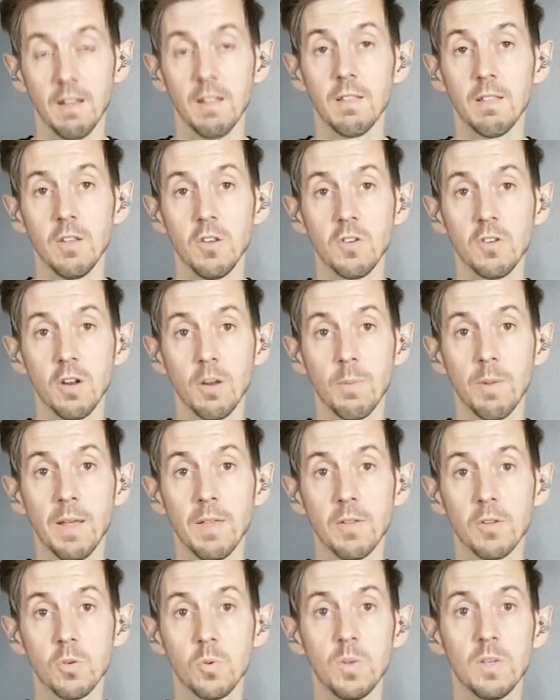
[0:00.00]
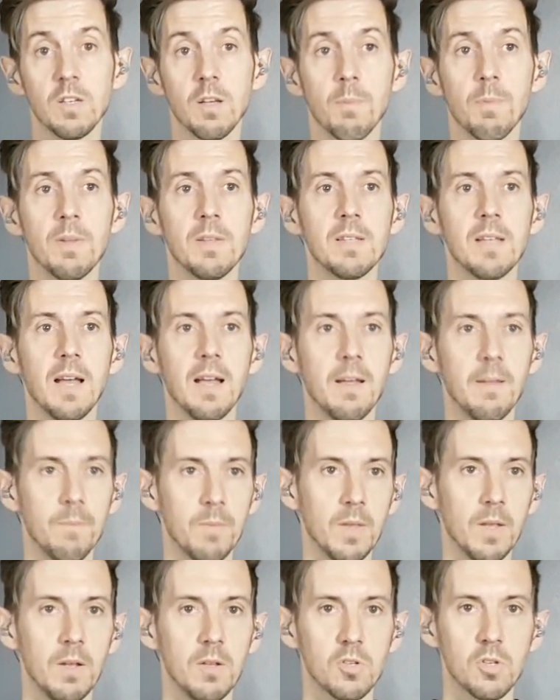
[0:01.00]
that you've got to play those quintuplets at.
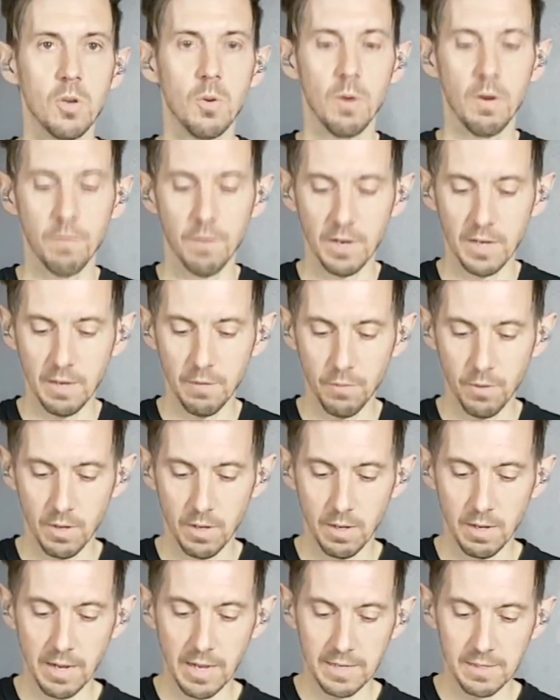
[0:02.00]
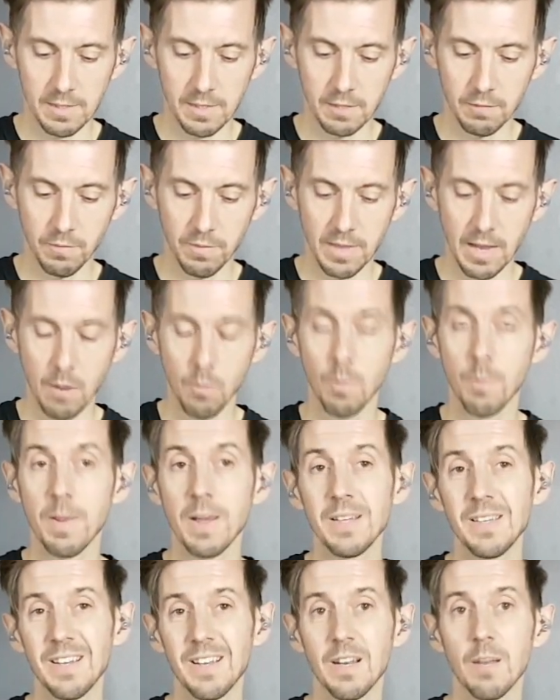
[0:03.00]
So if I give you a little exercise for that, we're
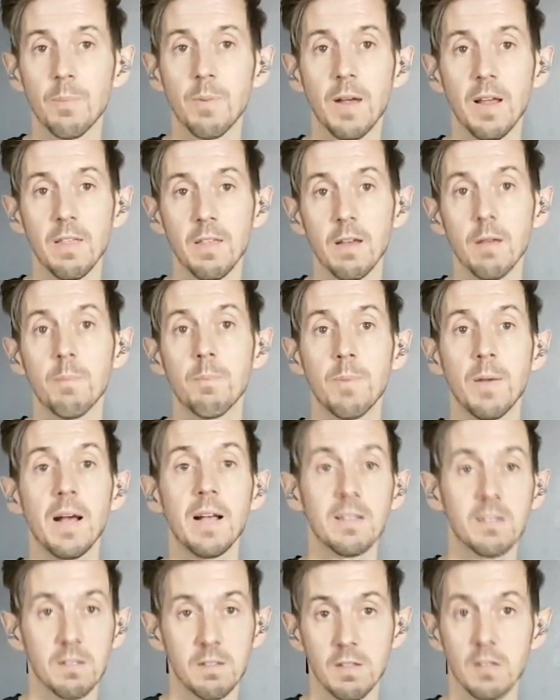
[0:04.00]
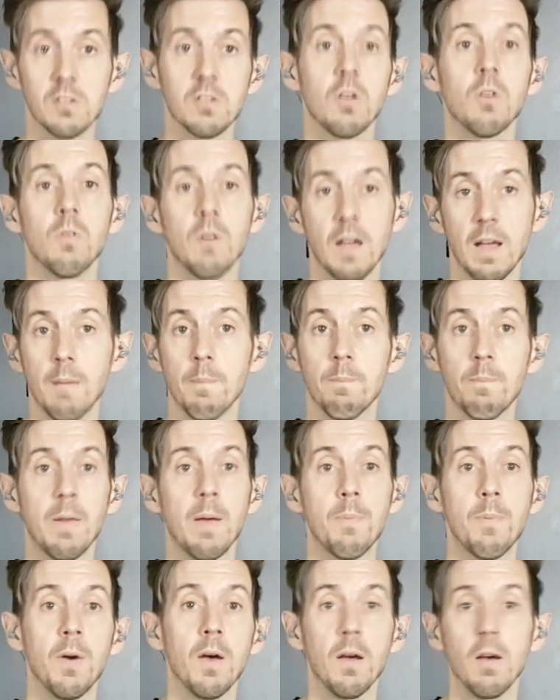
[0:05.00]
basically going to play the pass, the salt and
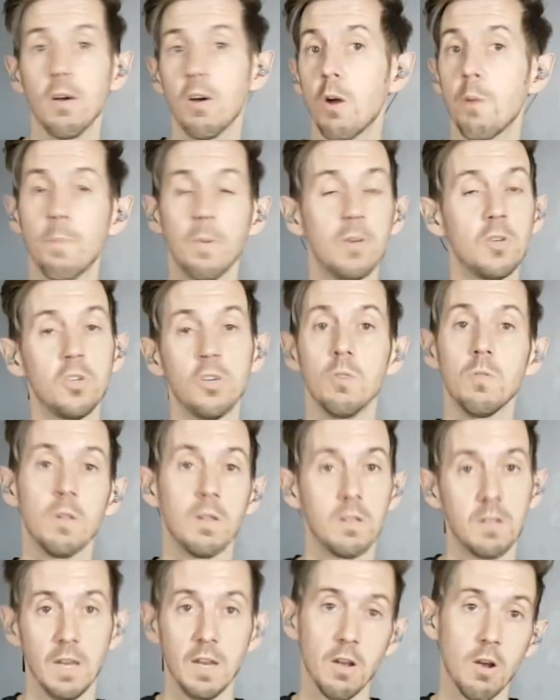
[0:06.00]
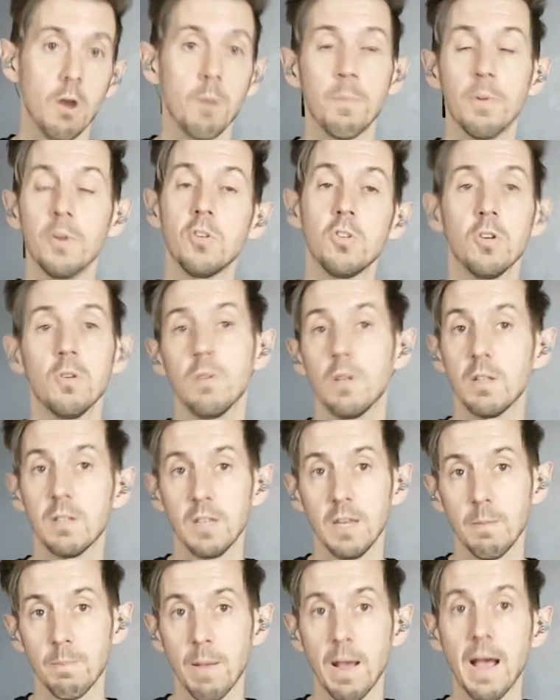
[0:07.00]
pepper, opportunity,
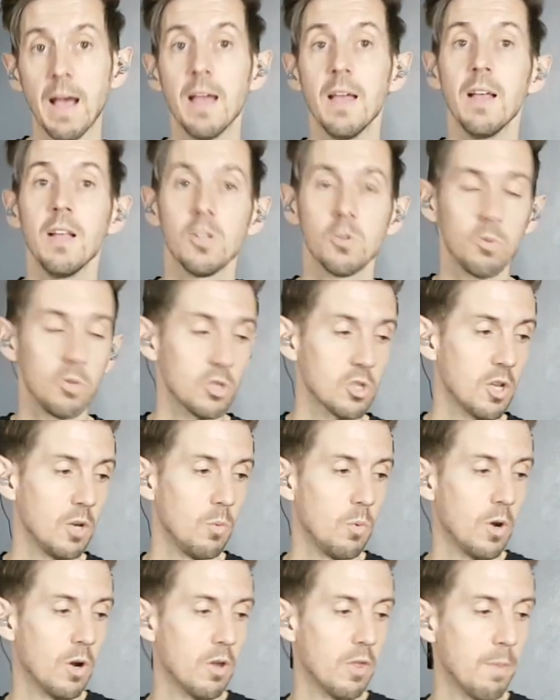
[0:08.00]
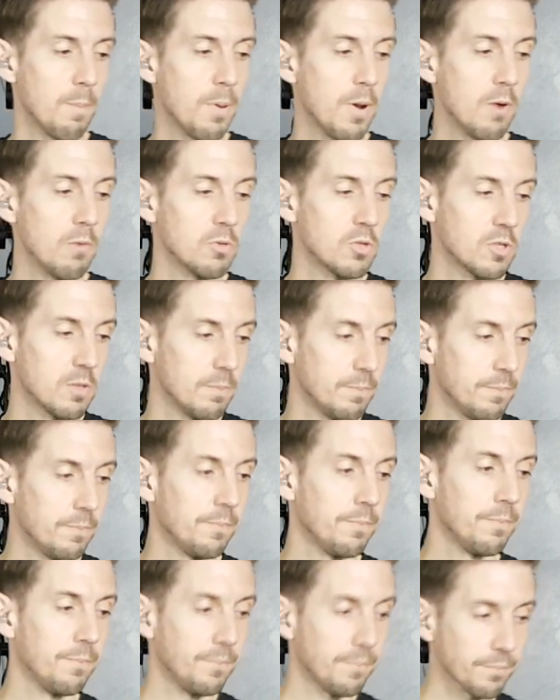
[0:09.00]
opportunity, pat. So we're just going to work on the pulse.
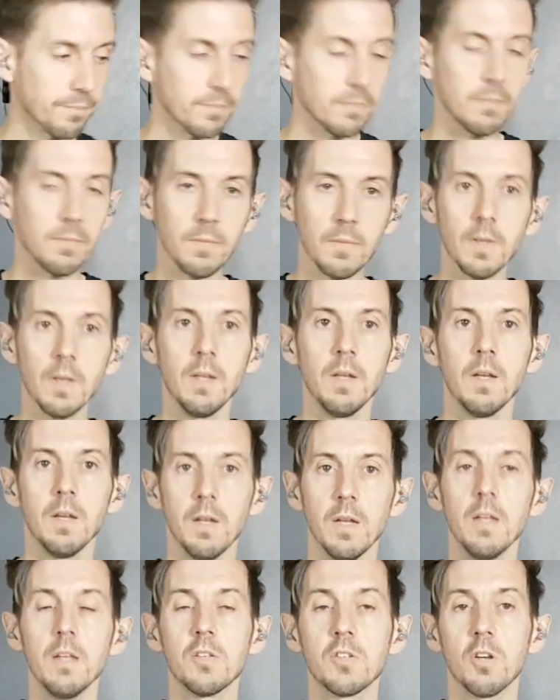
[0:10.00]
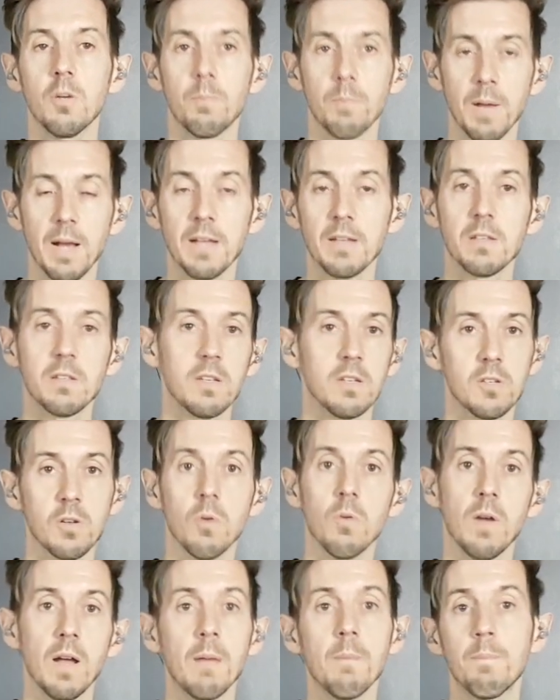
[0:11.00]
So pass, the
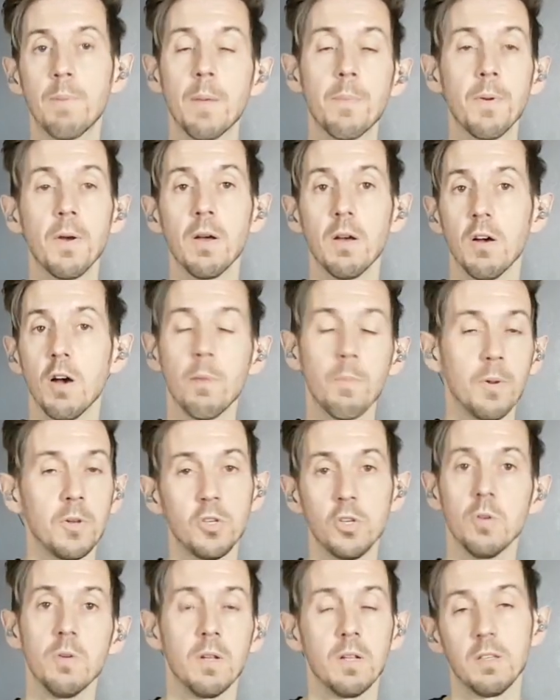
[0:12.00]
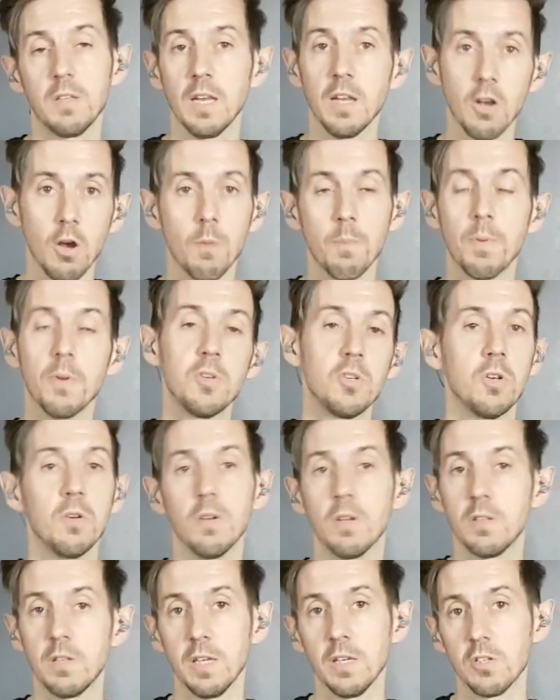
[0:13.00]
salt and pepper, opportunity,
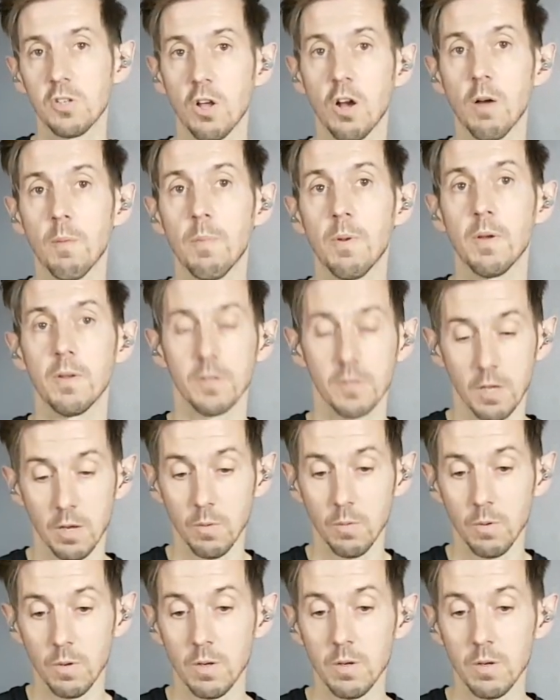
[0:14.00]
opportunity, stop. So,